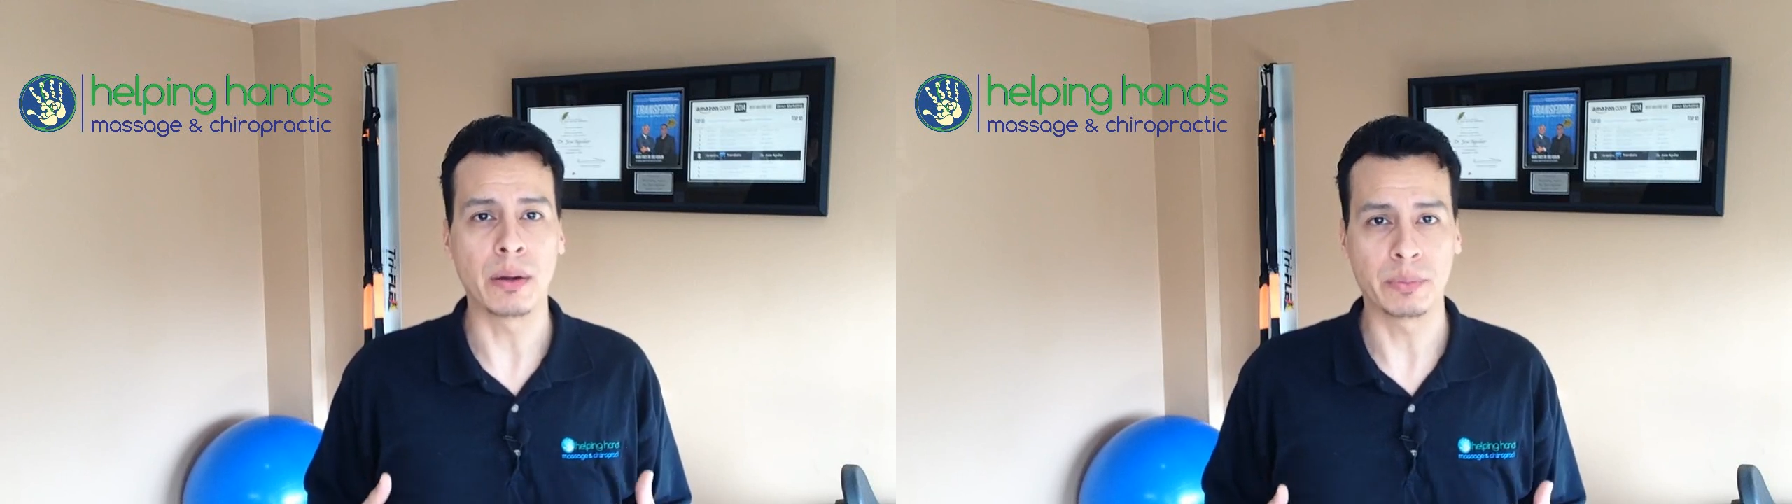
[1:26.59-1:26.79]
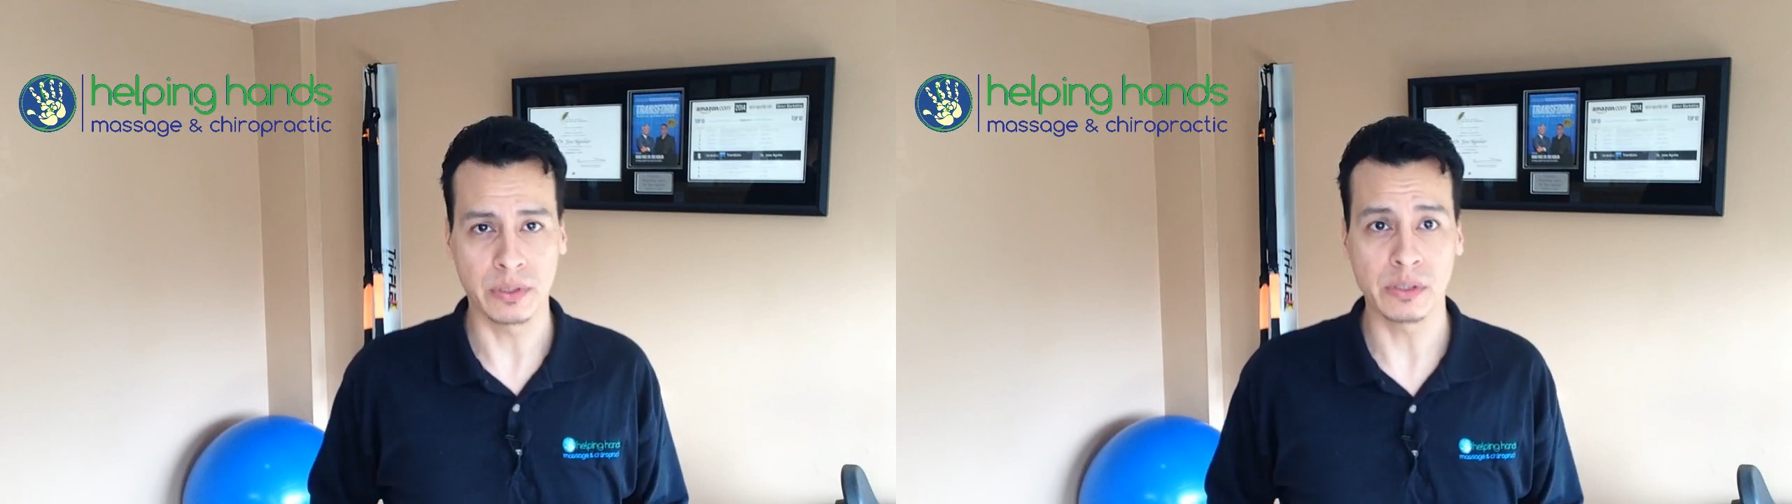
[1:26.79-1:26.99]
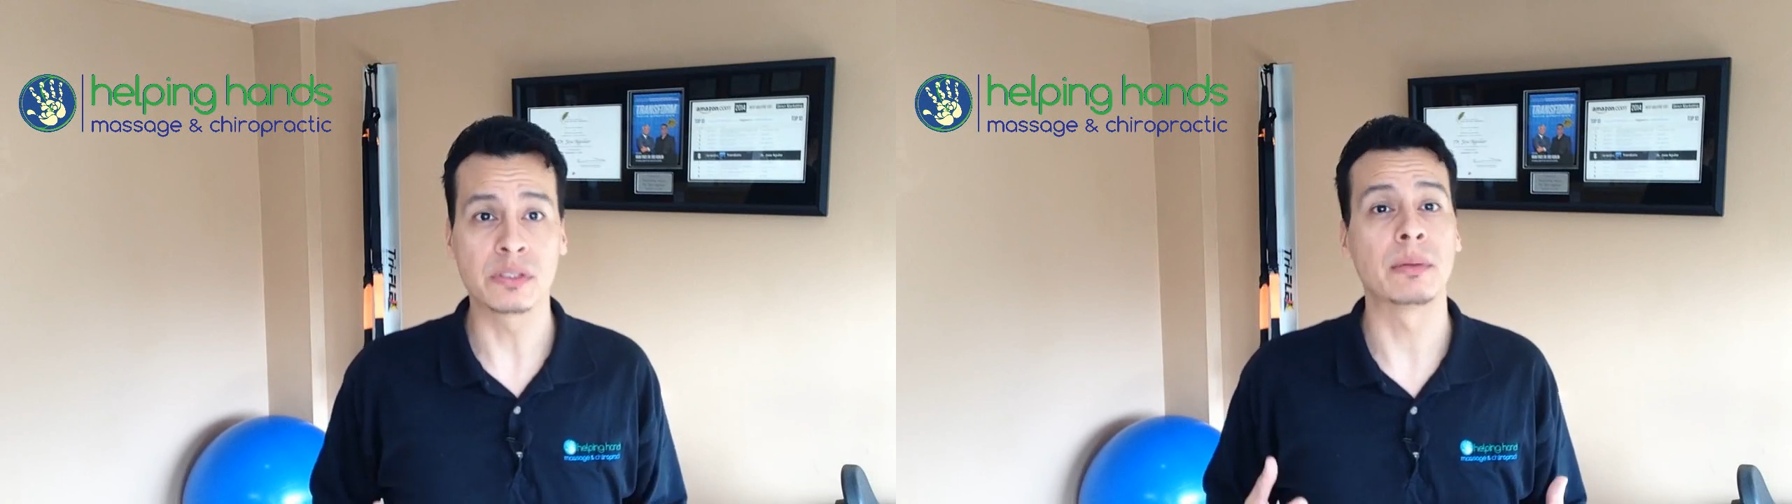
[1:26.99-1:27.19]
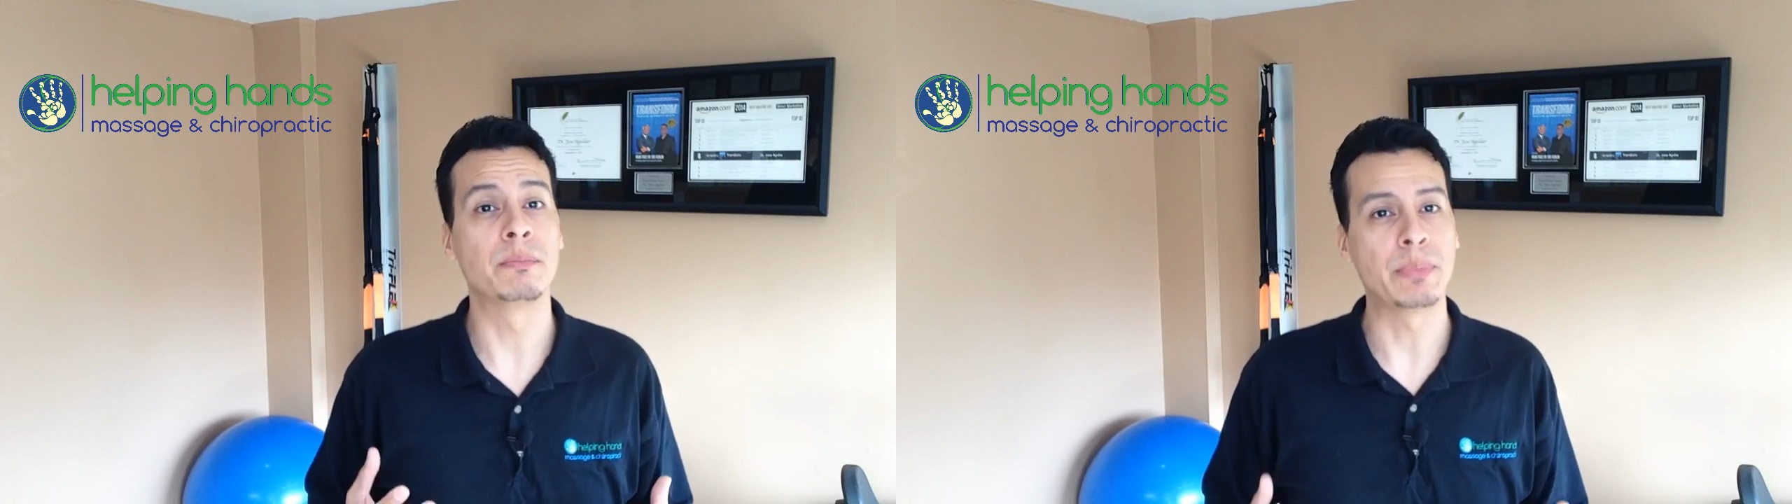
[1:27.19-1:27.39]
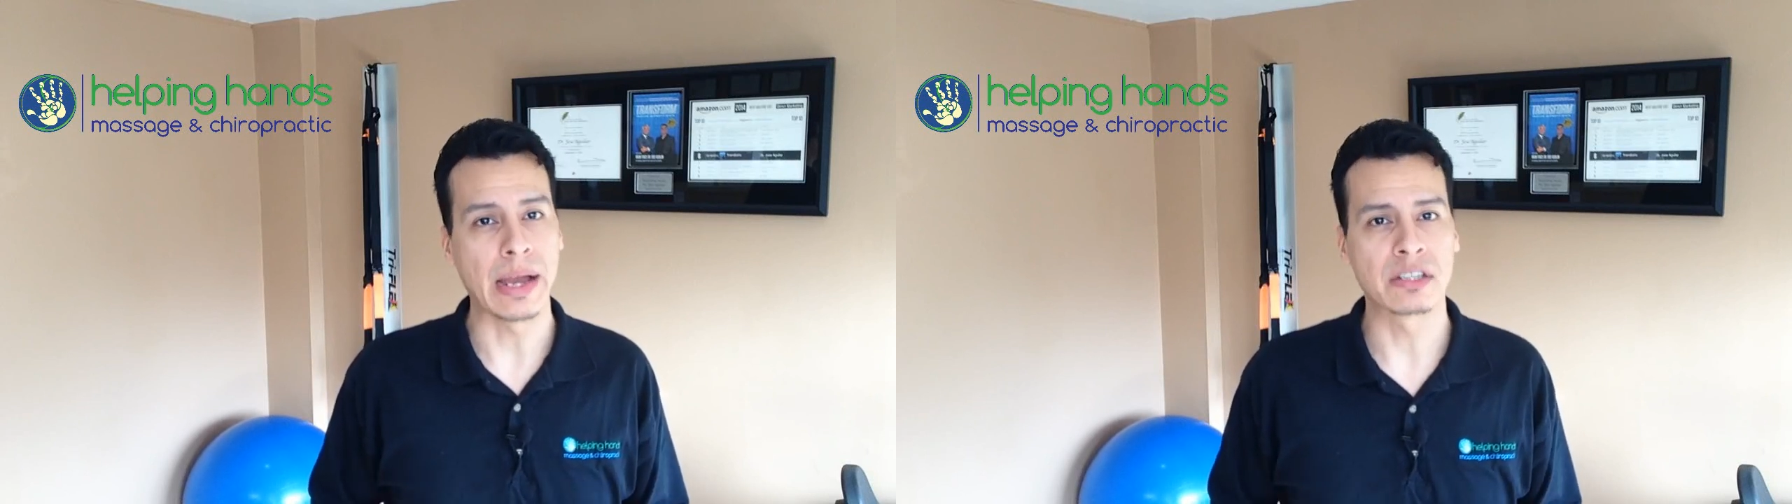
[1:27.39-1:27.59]
produce the
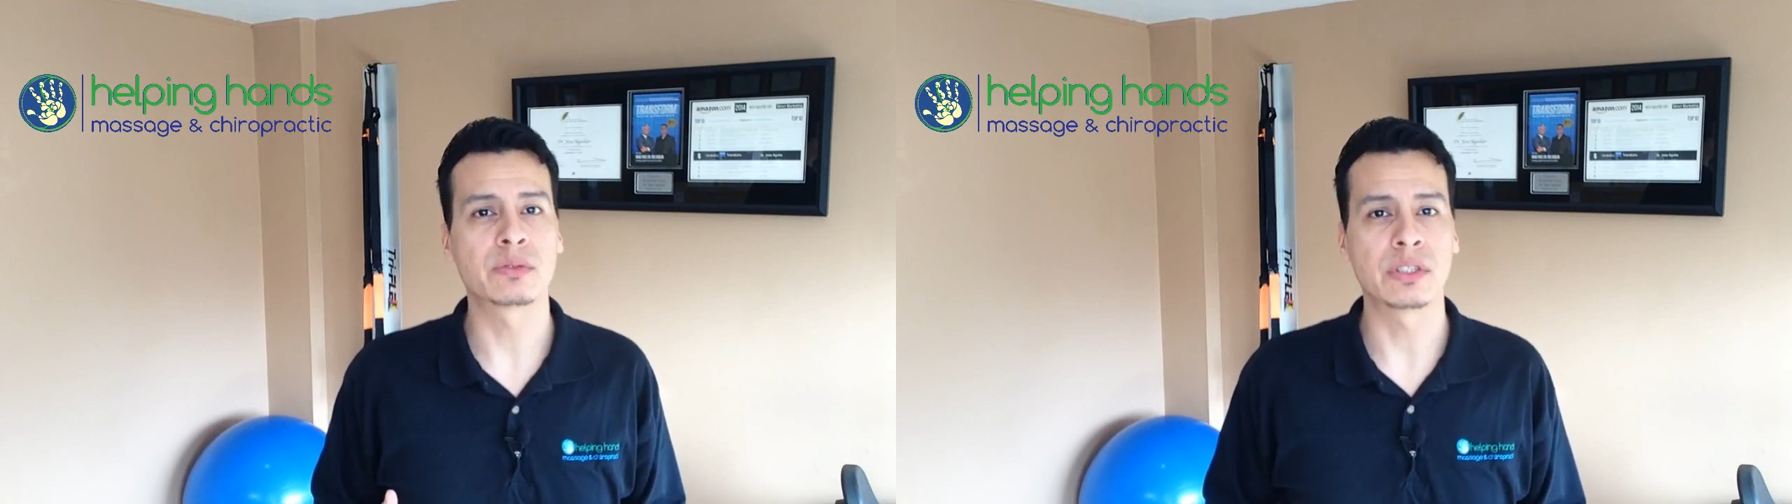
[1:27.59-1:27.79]
best